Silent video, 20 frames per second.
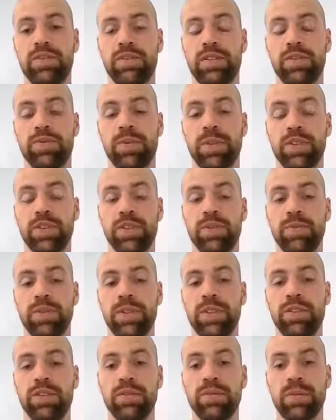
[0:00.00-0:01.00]

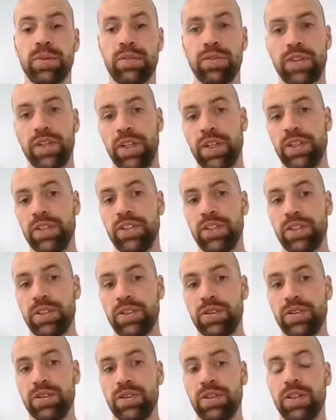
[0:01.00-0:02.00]
responsible to move the
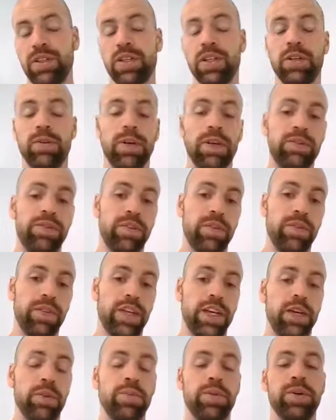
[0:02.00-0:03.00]
HU away from
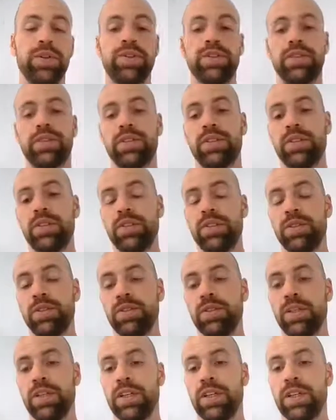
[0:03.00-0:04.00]
the iPoint
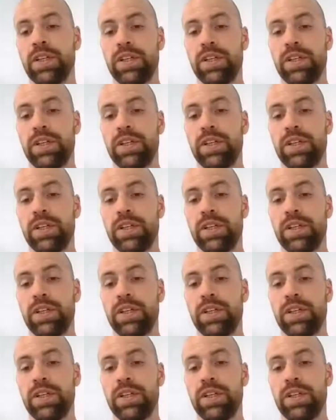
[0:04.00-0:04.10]
to